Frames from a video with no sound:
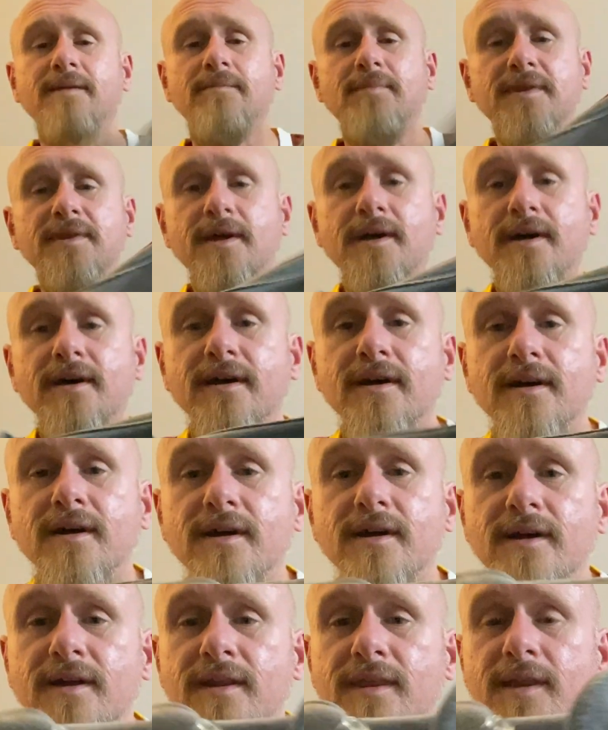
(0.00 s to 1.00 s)
but
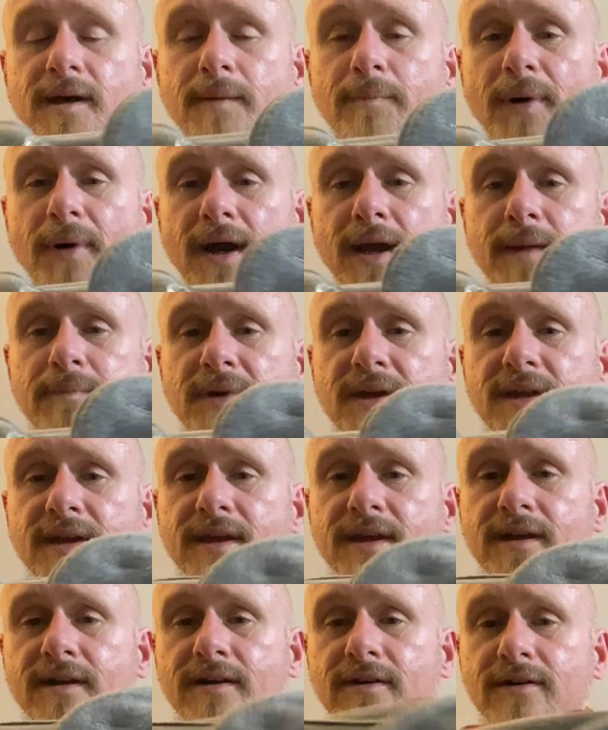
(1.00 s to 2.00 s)
the piping
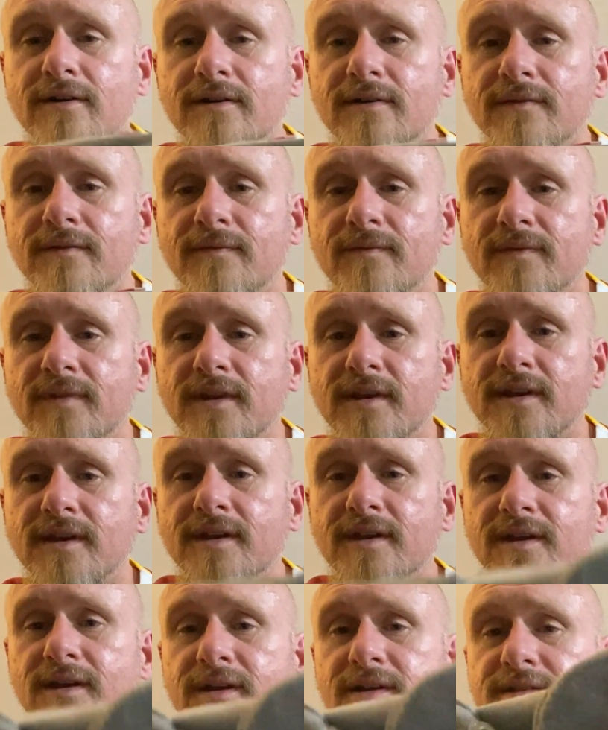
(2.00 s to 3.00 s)
here
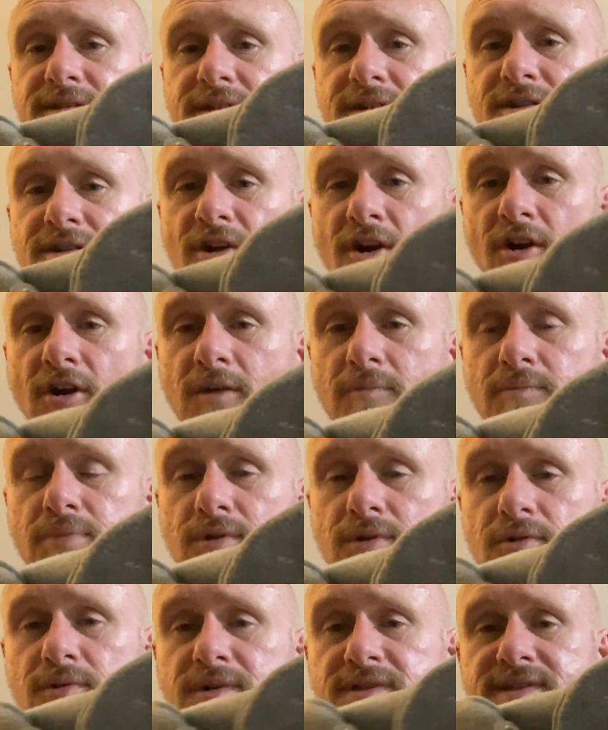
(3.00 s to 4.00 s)
is a dark
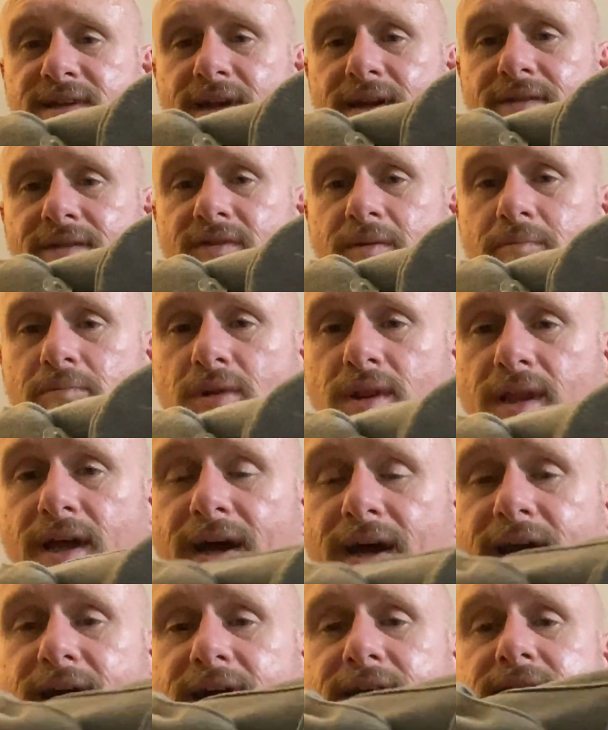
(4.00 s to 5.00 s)
blue instead of a
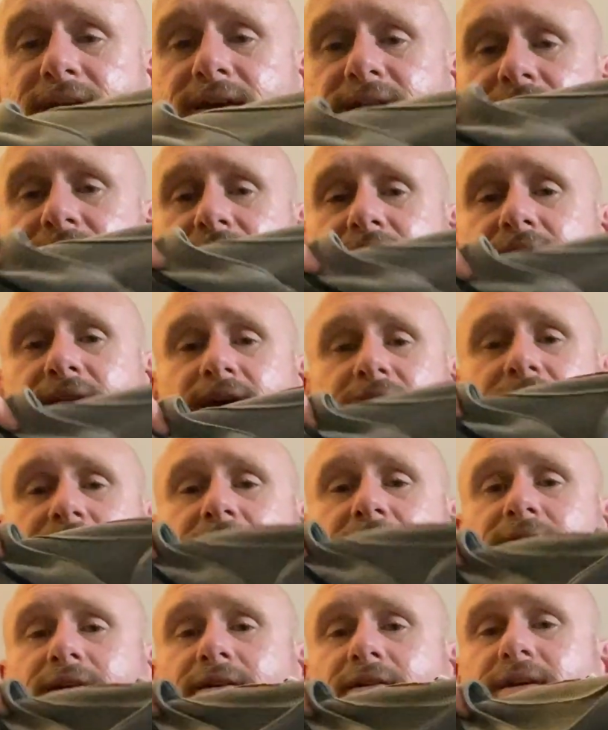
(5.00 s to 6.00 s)
black,
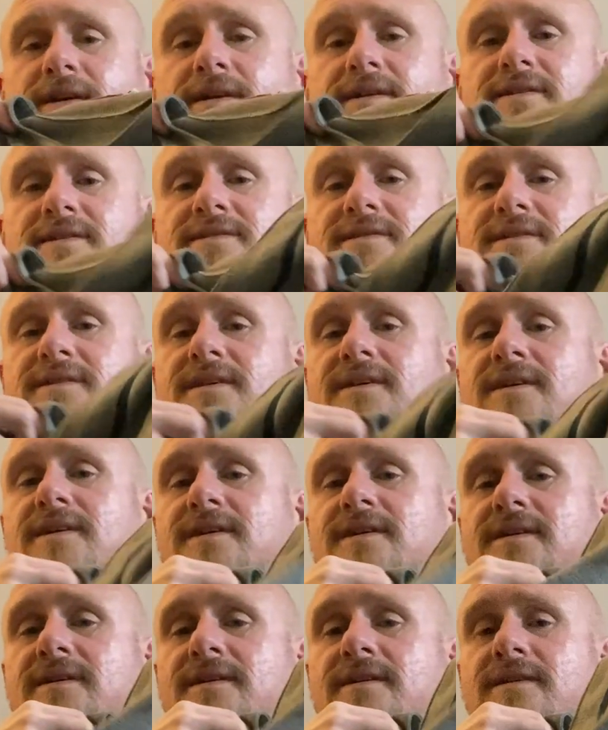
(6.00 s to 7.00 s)
and there is the